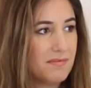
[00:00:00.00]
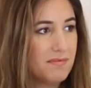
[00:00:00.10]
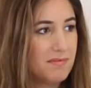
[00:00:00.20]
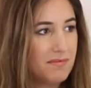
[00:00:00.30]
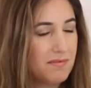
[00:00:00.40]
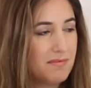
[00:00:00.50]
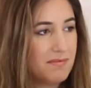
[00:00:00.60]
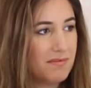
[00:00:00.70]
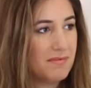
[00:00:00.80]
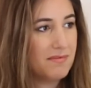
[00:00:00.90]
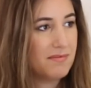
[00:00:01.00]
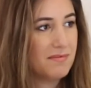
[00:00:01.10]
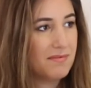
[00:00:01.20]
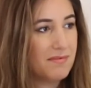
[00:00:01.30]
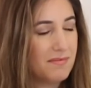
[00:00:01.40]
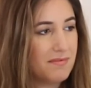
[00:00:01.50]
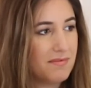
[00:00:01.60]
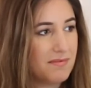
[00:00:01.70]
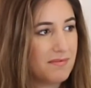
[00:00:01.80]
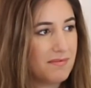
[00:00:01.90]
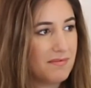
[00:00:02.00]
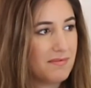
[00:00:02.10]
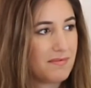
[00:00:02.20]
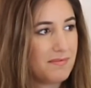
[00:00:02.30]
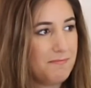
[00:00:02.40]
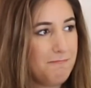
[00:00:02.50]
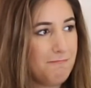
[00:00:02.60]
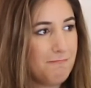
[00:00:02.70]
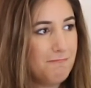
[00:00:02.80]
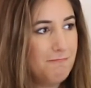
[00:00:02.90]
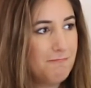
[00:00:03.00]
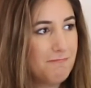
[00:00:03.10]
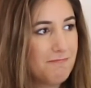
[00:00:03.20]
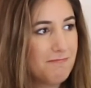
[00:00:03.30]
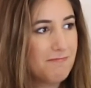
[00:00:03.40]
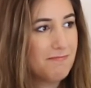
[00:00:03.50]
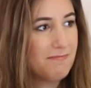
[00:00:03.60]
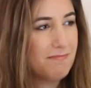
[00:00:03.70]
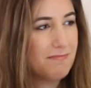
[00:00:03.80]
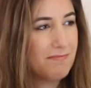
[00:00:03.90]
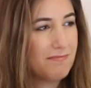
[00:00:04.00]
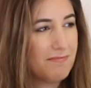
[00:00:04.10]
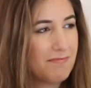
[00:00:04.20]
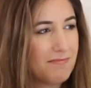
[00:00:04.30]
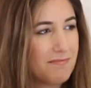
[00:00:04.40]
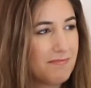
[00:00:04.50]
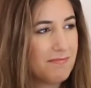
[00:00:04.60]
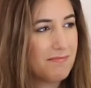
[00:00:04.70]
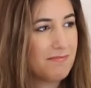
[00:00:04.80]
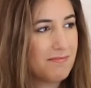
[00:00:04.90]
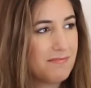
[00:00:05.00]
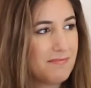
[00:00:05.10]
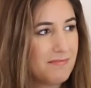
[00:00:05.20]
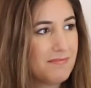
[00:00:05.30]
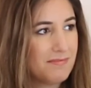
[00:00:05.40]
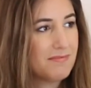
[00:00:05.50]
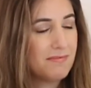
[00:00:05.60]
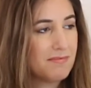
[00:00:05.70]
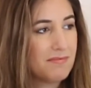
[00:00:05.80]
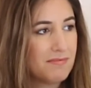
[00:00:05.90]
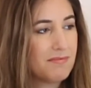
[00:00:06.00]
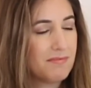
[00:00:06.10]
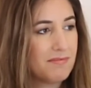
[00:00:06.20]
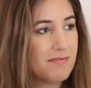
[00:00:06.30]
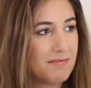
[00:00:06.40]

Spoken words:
[no speech]